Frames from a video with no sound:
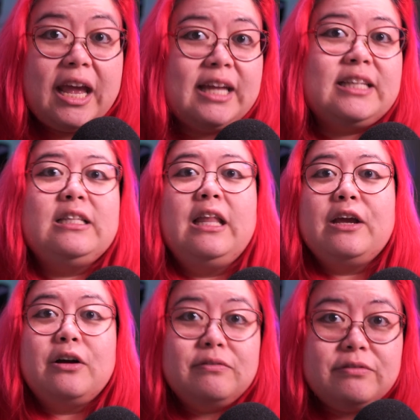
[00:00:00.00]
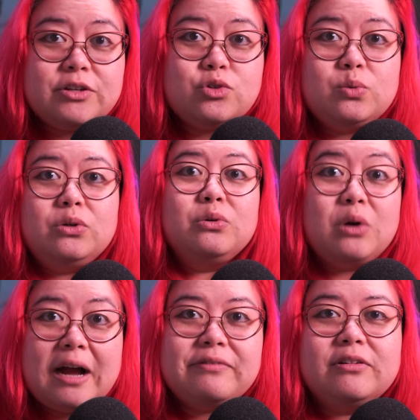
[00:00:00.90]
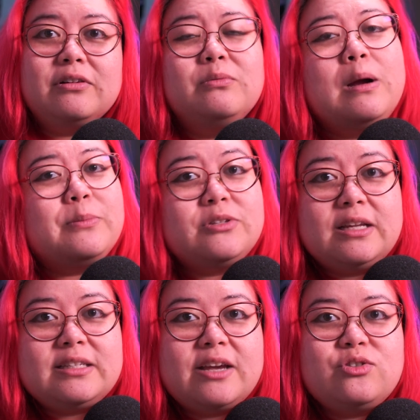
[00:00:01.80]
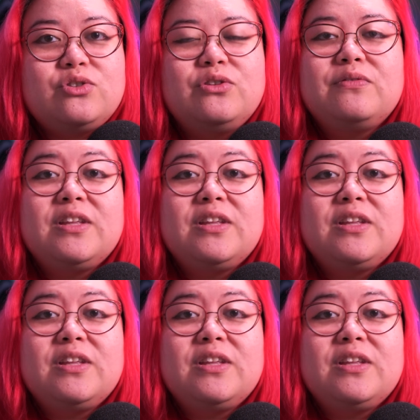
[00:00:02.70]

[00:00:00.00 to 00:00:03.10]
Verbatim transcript: and like a visual graphical representation of